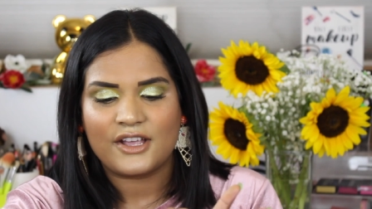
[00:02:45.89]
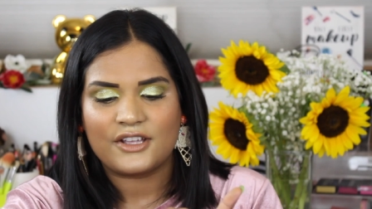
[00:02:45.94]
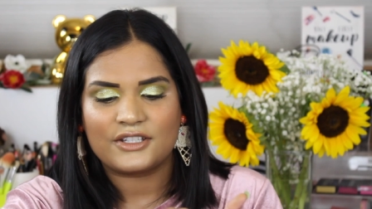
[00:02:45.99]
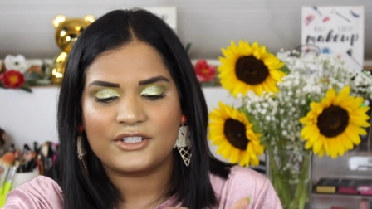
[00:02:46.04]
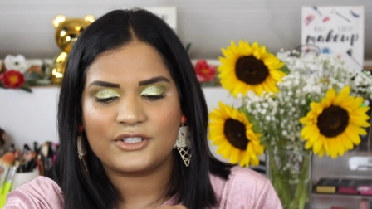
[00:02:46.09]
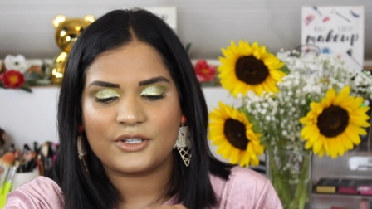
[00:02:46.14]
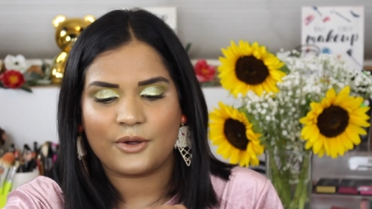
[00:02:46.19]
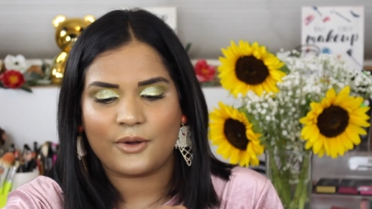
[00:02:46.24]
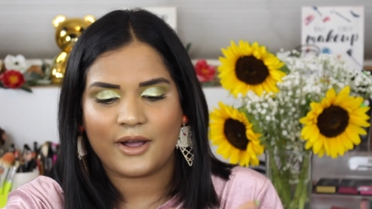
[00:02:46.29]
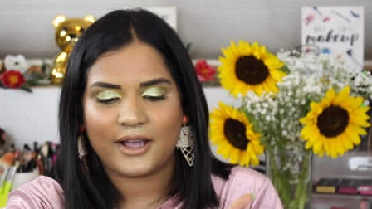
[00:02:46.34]

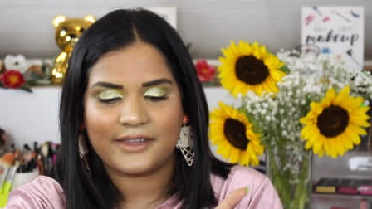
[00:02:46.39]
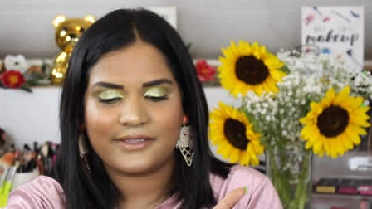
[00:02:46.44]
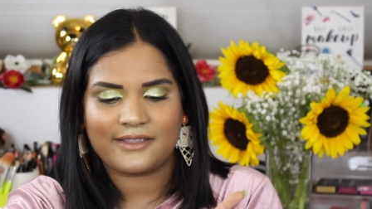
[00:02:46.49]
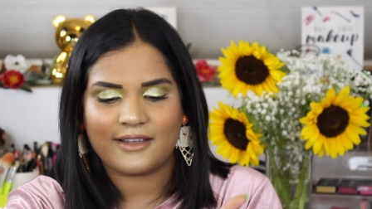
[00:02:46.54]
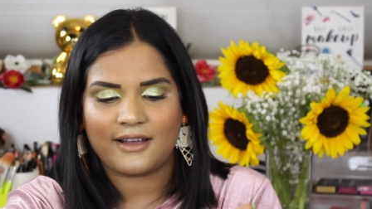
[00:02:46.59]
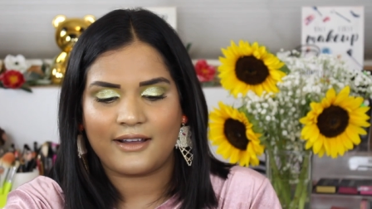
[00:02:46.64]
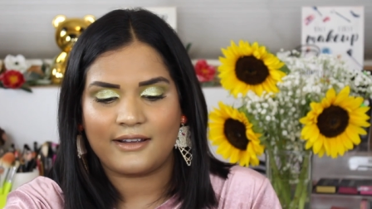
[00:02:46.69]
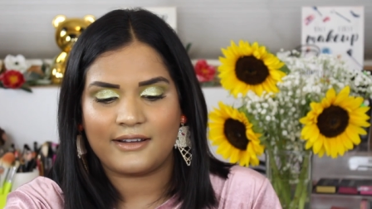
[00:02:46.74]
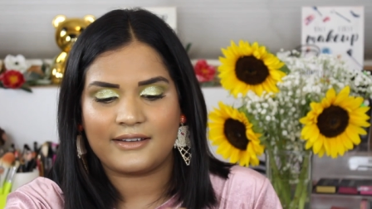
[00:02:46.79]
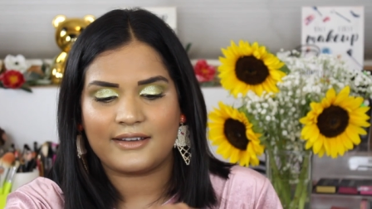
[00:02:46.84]
So I
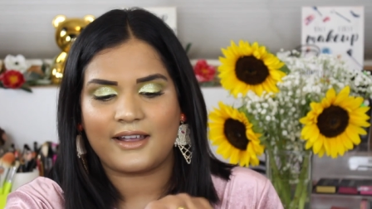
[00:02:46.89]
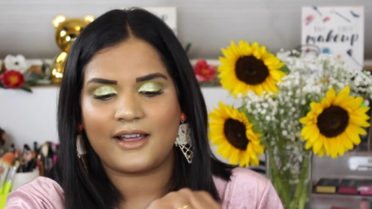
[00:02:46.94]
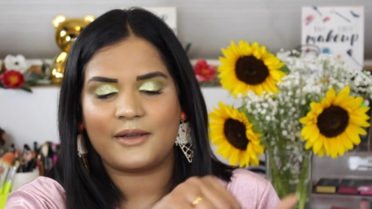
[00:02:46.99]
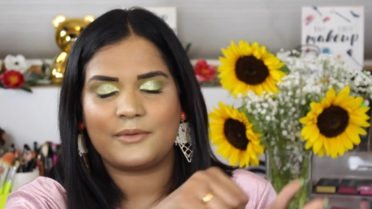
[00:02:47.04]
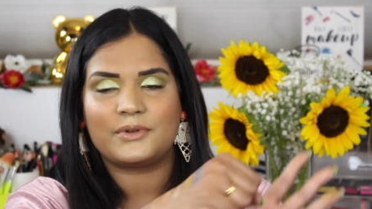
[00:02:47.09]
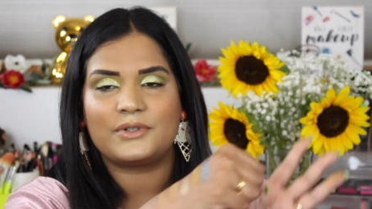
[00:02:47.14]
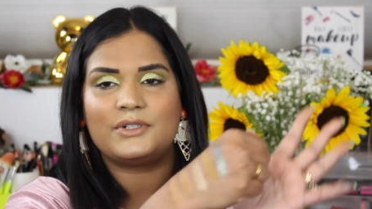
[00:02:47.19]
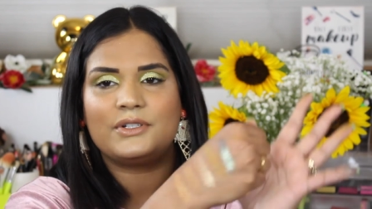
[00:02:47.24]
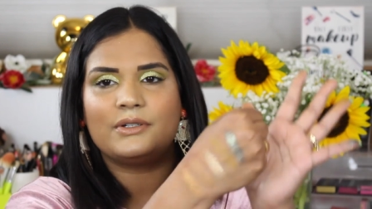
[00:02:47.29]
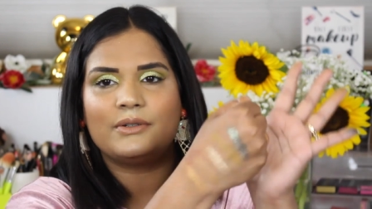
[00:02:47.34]
thought I
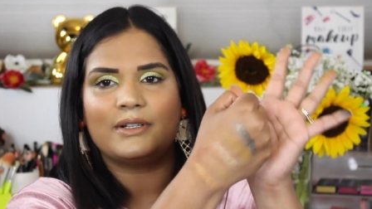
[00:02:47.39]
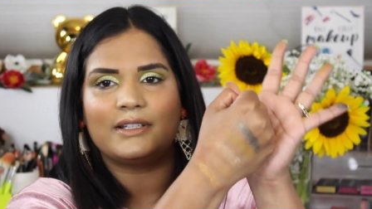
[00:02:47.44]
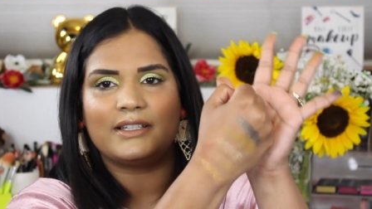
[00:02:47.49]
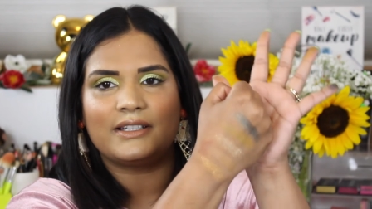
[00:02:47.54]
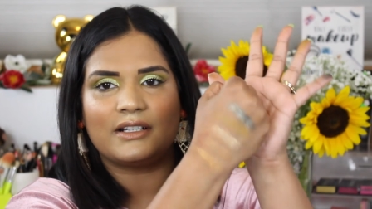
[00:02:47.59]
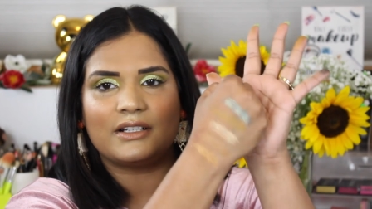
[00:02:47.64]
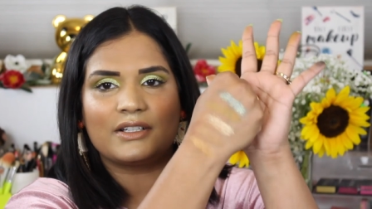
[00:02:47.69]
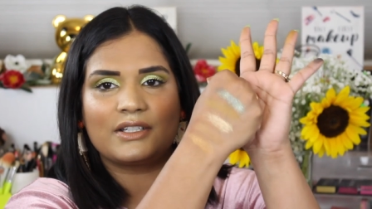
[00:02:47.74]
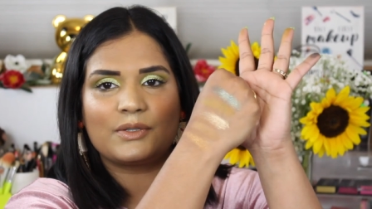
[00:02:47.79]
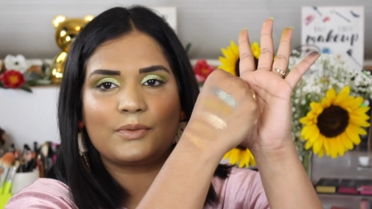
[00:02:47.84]
would do a
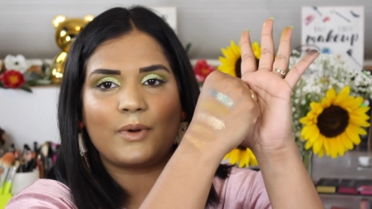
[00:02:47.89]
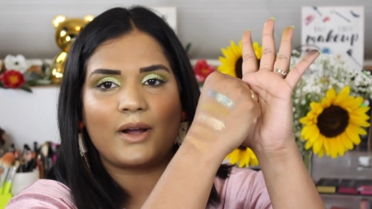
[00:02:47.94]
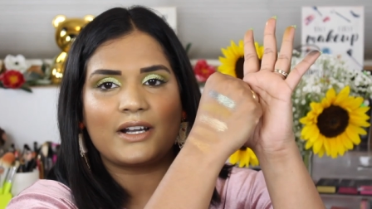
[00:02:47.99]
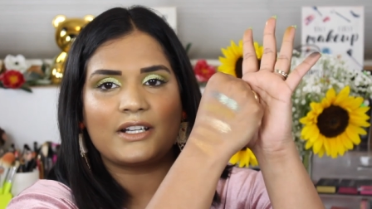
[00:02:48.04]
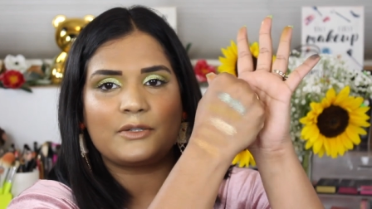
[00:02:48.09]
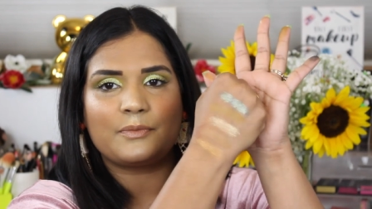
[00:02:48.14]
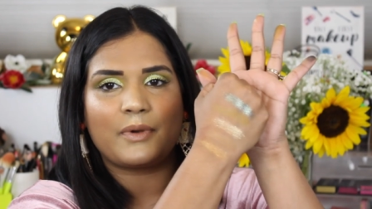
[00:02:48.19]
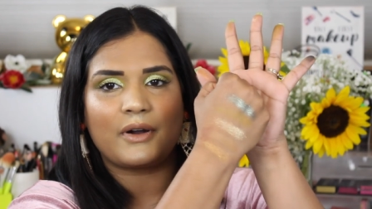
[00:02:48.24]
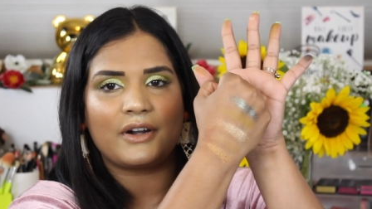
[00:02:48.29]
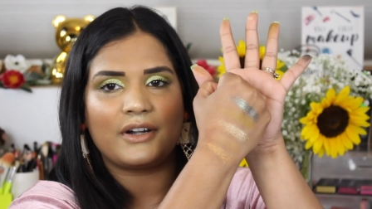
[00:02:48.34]
little
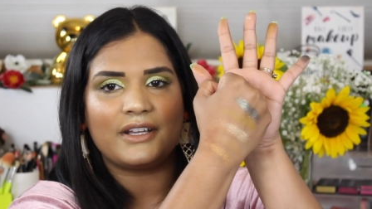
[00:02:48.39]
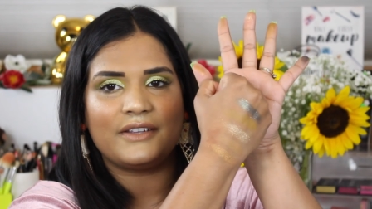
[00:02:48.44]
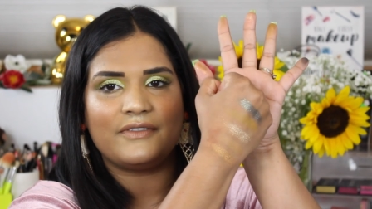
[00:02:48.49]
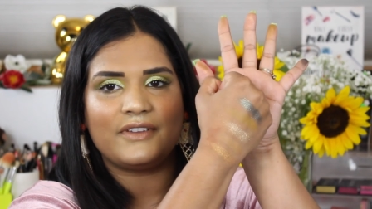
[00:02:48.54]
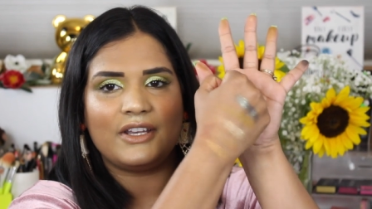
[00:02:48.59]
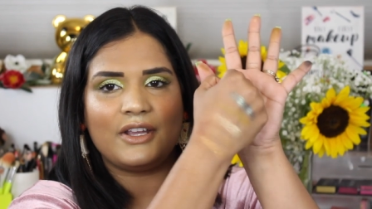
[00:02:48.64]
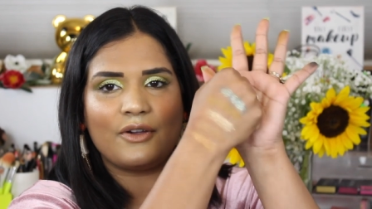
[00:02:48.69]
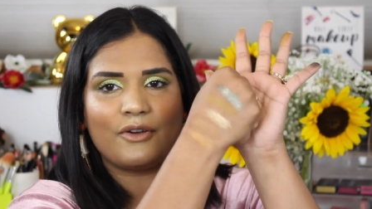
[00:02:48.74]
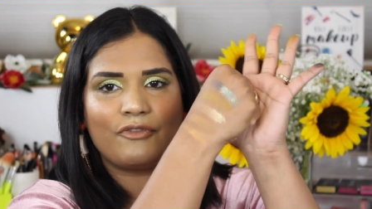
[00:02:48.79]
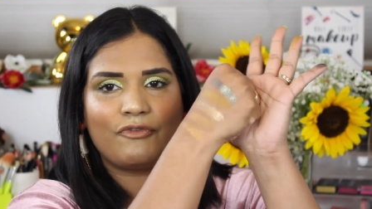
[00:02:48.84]
swatch party
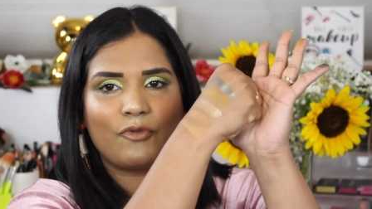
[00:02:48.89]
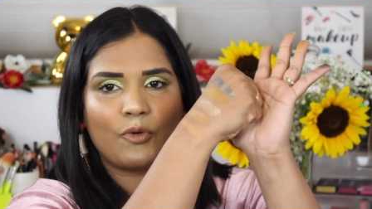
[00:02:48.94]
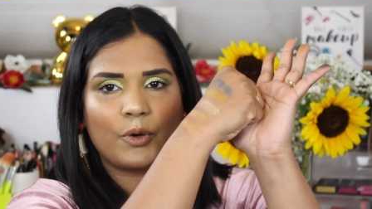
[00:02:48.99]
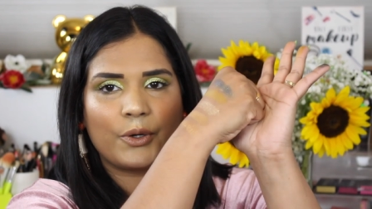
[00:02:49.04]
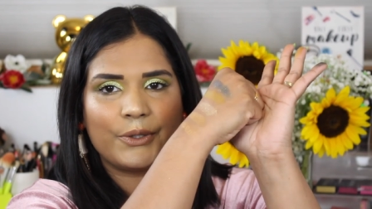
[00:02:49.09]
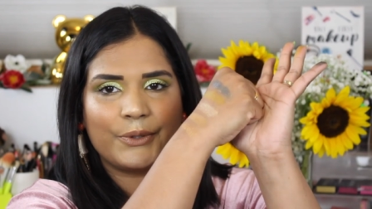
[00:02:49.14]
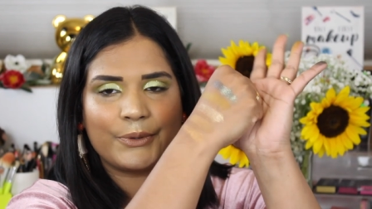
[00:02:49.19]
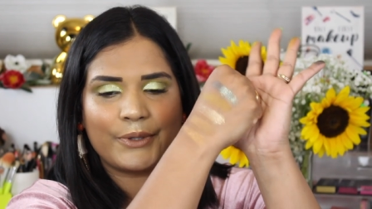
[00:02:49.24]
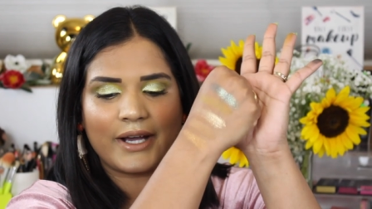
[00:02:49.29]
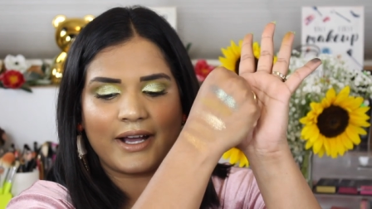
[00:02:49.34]
video for
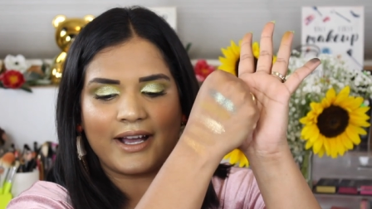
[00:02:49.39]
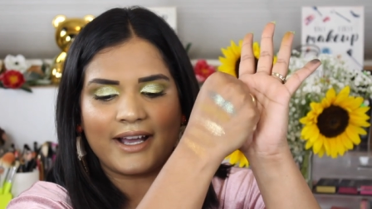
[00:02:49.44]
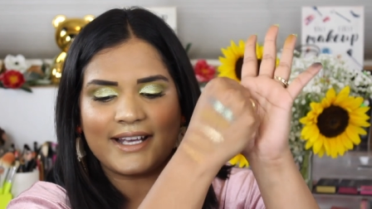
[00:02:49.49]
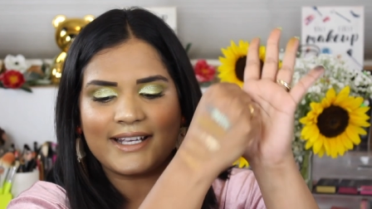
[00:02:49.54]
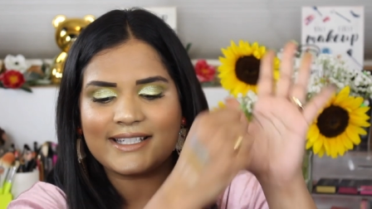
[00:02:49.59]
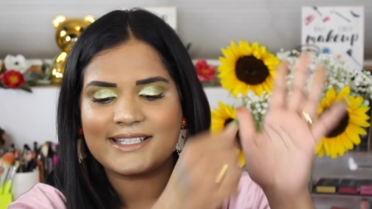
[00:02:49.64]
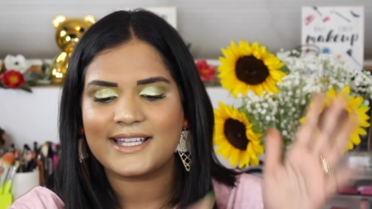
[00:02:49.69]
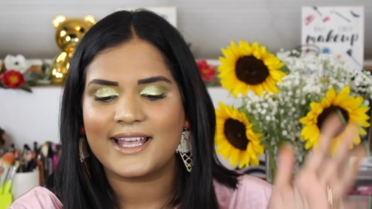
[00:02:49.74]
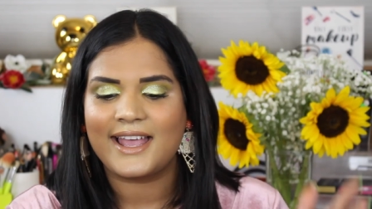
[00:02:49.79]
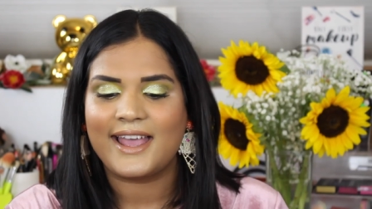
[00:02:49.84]
you
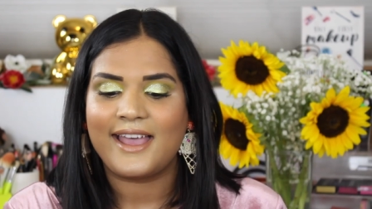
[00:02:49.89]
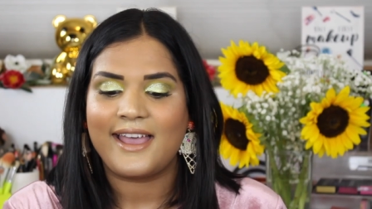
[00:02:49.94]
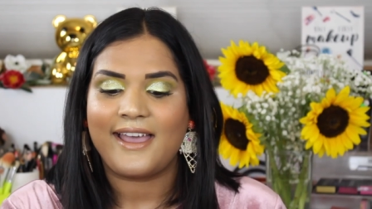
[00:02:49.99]
guys.